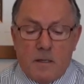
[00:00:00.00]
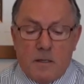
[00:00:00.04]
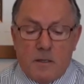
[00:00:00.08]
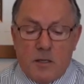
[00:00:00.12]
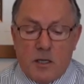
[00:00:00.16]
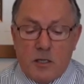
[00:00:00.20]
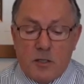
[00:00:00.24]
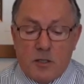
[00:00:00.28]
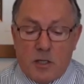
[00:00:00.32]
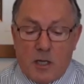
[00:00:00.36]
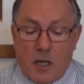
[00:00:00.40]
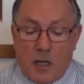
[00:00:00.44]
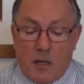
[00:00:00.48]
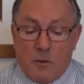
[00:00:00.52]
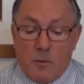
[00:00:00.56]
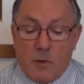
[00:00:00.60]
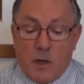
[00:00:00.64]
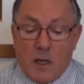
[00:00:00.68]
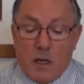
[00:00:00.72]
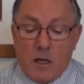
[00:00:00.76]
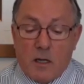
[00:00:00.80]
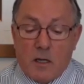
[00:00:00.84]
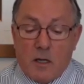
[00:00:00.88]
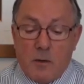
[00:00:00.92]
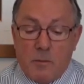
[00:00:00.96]
This year,
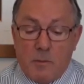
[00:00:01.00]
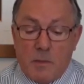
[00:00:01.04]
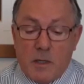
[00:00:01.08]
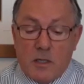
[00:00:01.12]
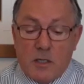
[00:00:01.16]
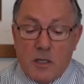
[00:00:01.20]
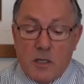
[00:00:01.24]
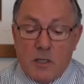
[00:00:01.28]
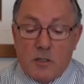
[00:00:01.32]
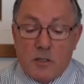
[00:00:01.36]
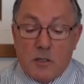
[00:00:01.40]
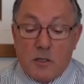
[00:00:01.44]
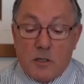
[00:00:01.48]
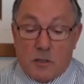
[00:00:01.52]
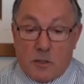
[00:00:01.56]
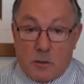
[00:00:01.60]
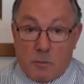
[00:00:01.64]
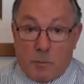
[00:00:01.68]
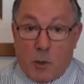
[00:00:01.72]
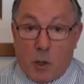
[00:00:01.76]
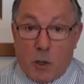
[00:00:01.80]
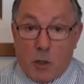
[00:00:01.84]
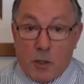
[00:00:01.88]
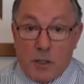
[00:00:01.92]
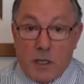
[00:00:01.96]
we are committed to
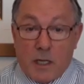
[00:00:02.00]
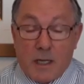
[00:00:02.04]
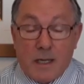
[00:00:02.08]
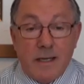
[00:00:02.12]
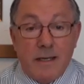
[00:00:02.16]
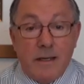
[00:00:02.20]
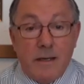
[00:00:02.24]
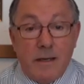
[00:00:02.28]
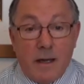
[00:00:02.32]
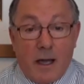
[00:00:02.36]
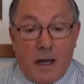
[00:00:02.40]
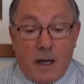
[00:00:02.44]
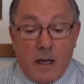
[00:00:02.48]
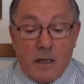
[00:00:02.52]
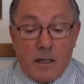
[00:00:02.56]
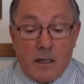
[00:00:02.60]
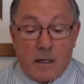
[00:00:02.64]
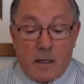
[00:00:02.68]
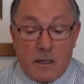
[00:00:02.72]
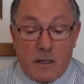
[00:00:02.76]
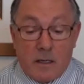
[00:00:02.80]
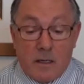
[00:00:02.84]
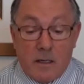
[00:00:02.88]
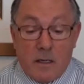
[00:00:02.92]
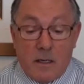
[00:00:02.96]
supporting
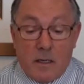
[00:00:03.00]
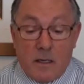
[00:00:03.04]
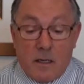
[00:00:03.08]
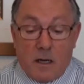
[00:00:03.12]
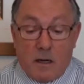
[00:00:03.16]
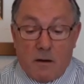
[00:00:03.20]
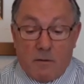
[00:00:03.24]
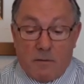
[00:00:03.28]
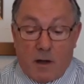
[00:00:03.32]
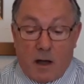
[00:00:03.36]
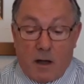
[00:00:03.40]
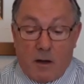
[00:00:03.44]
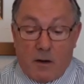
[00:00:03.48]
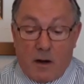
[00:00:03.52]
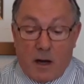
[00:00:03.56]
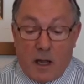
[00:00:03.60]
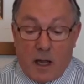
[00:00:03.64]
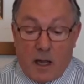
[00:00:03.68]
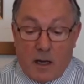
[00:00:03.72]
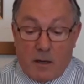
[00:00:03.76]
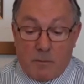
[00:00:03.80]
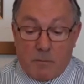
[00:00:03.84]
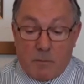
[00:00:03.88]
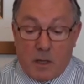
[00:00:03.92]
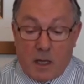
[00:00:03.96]
9 of our
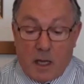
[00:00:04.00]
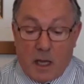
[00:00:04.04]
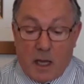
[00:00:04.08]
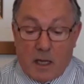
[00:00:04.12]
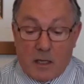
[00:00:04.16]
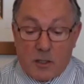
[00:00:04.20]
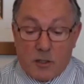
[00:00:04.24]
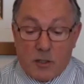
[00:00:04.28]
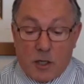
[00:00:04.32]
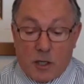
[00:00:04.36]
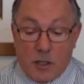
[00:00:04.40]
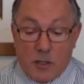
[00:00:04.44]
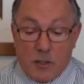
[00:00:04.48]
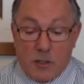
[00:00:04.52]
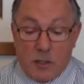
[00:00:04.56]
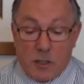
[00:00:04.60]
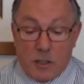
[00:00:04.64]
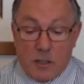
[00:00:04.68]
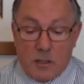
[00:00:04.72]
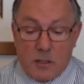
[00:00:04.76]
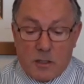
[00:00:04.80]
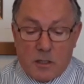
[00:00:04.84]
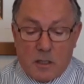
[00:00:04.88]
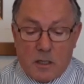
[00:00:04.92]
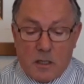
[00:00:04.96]
NBA
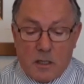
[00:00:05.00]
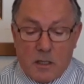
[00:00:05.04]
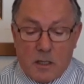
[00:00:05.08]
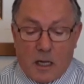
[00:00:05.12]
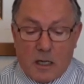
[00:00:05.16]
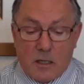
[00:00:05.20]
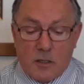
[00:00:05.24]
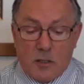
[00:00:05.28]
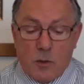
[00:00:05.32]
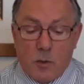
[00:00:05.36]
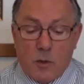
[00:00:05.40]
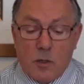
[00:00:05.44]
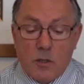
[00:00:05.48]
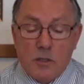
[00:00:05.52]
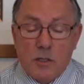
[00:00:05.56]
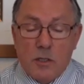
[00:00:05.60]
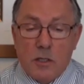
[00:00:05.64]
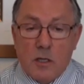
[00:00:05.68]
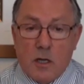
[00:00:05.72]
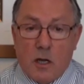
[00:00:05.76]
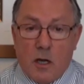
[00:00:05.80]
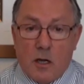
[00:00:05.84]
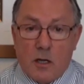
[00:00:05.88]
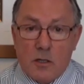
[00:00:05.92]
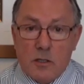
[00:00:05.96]
churches and towards
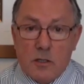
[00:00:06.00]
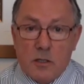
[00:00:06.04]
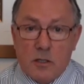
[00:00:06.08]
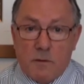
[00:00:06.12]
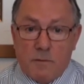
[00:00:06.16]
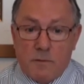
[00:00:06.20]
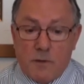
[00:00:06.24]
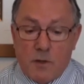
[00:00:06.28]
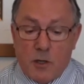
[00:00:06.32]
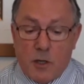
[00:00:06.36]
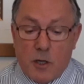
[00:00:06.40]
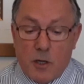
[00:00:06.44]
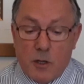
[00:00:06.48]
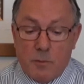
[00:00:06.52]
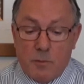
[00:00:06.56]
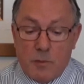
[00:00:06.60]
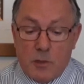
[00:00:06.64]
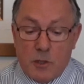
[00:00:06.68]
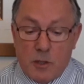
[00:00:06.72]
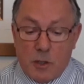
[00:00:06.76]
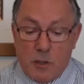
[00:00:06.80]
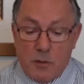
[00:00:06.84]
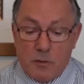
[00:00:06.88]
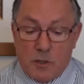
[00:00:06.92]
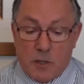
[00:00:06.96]
the cost of the hub
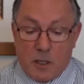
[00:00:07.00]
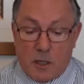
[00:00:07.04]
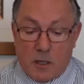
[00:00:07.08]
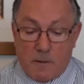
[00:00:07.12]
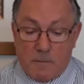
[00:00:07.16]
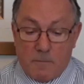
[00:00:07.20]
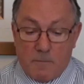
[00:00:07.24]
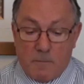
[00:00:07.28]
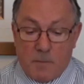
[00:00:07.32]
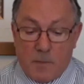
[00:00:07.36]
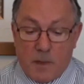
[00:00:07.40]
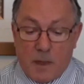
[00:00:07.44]
tutor,